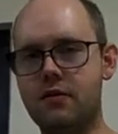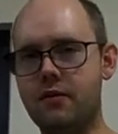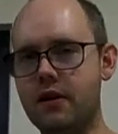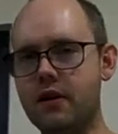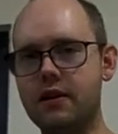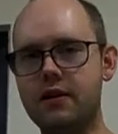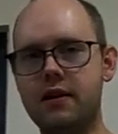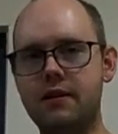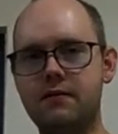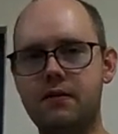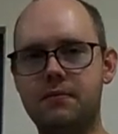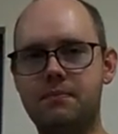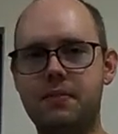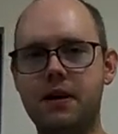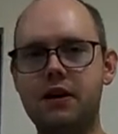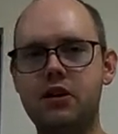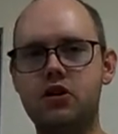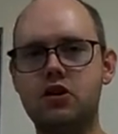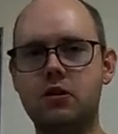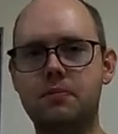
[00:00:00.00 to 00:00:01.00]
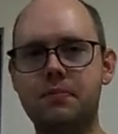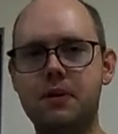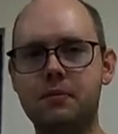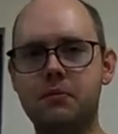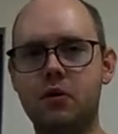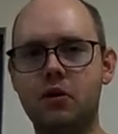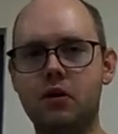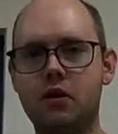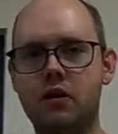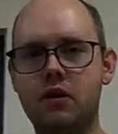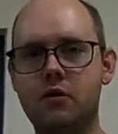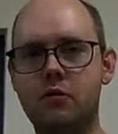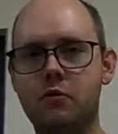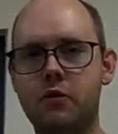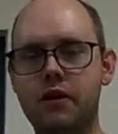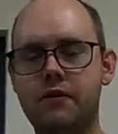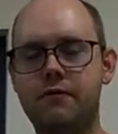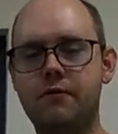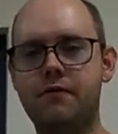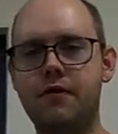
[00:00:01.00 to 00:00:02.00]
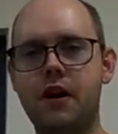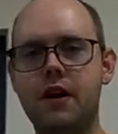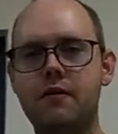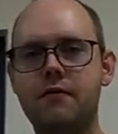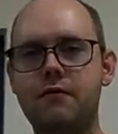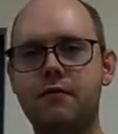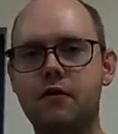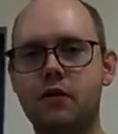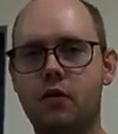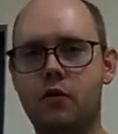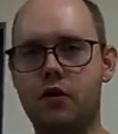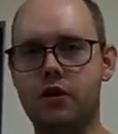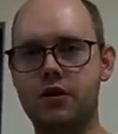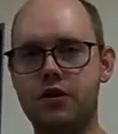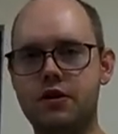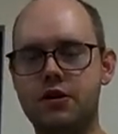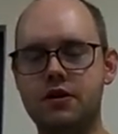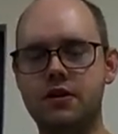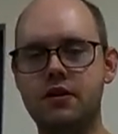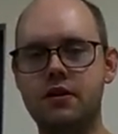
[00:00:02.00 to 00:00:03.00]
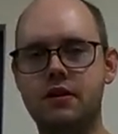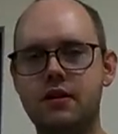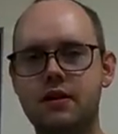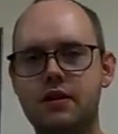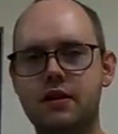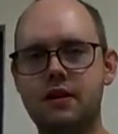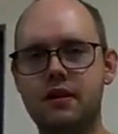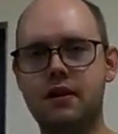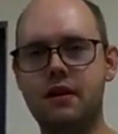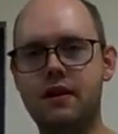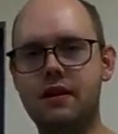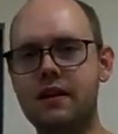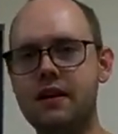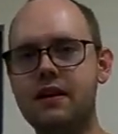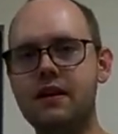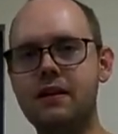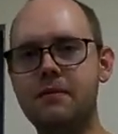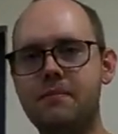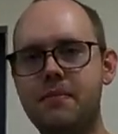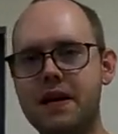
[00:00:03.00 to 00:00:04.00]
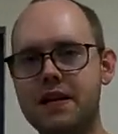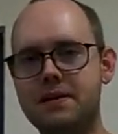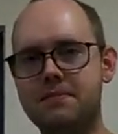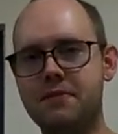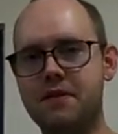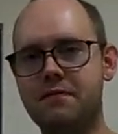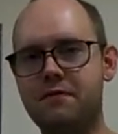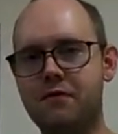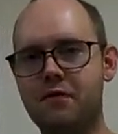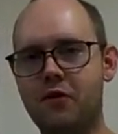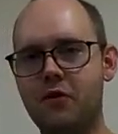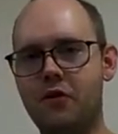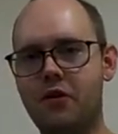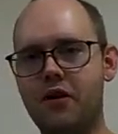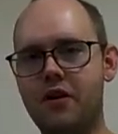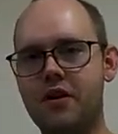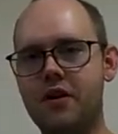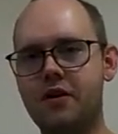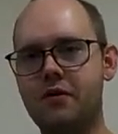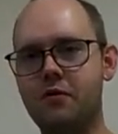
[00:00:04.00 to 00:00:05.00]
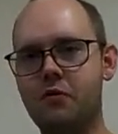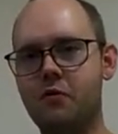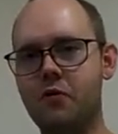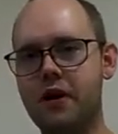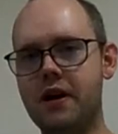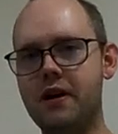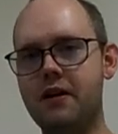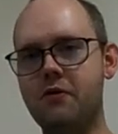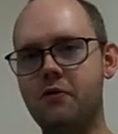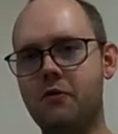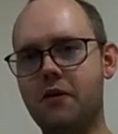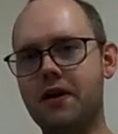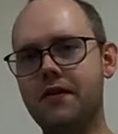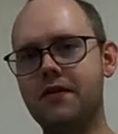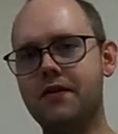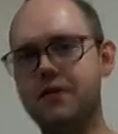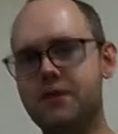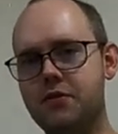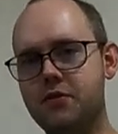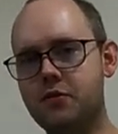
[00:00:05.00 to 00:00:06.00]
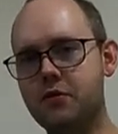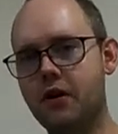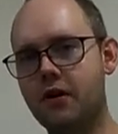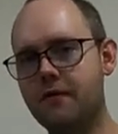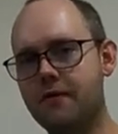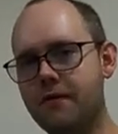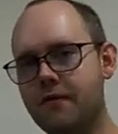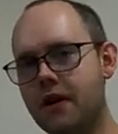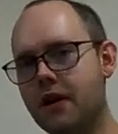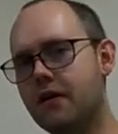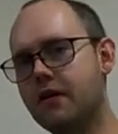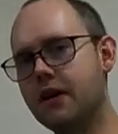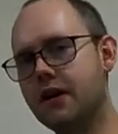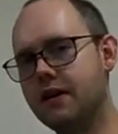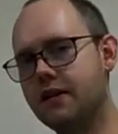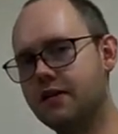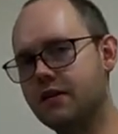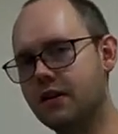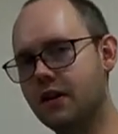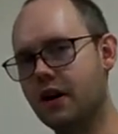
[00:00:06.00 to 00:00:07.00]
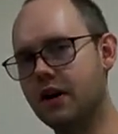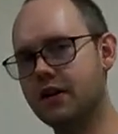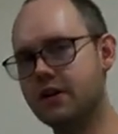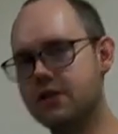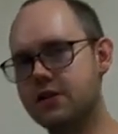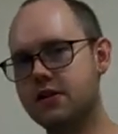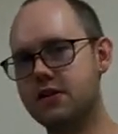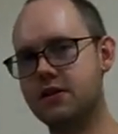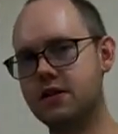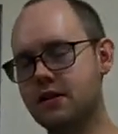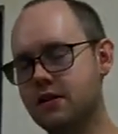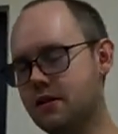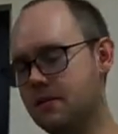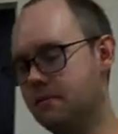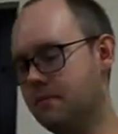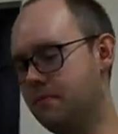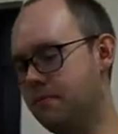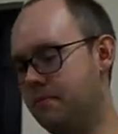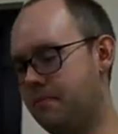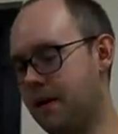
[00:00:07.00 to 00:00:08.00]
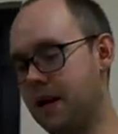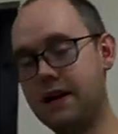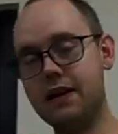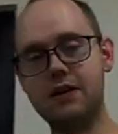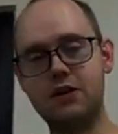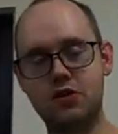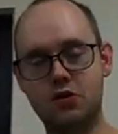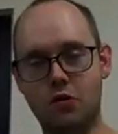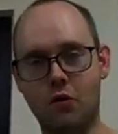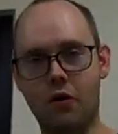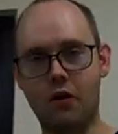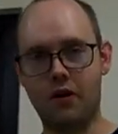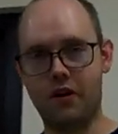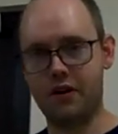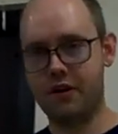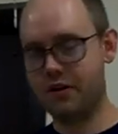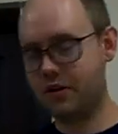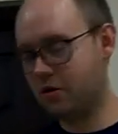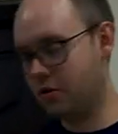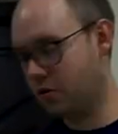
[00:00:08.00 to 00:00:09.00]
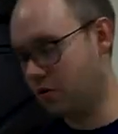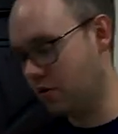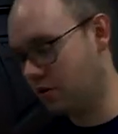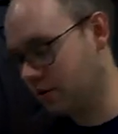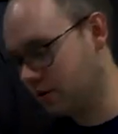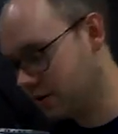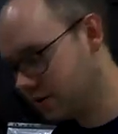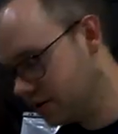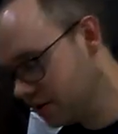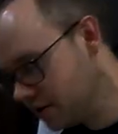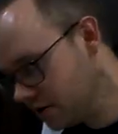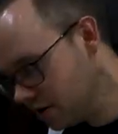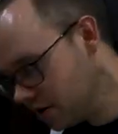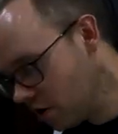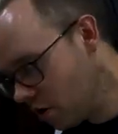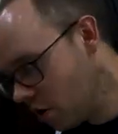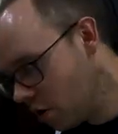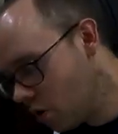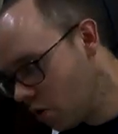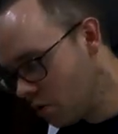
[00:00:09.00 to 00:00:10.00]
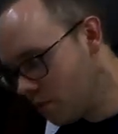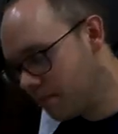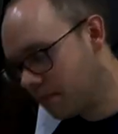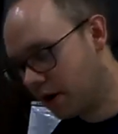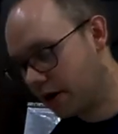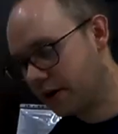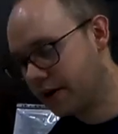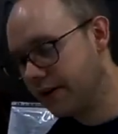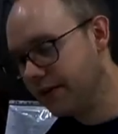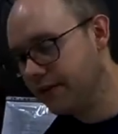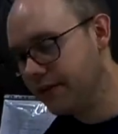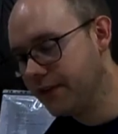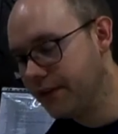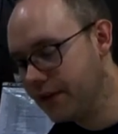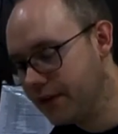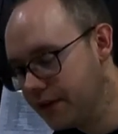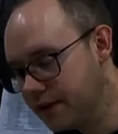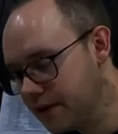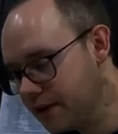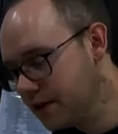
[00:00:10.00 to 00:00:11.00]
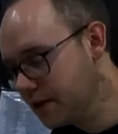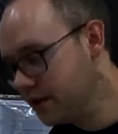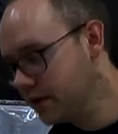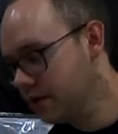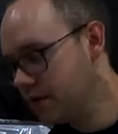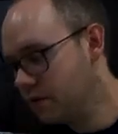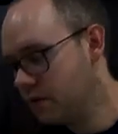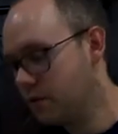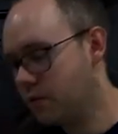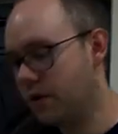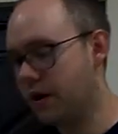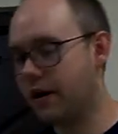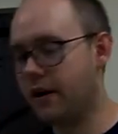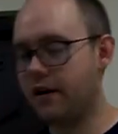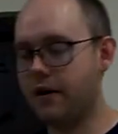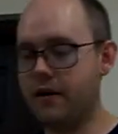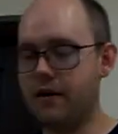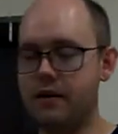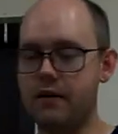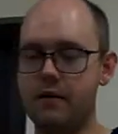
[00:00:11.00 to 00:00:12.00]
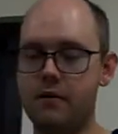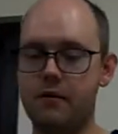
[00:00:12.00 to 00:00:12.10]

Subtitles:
a relatively big shopping mall with 5 floors. And in the basement floor, we went to a very nice big store called Home Market, as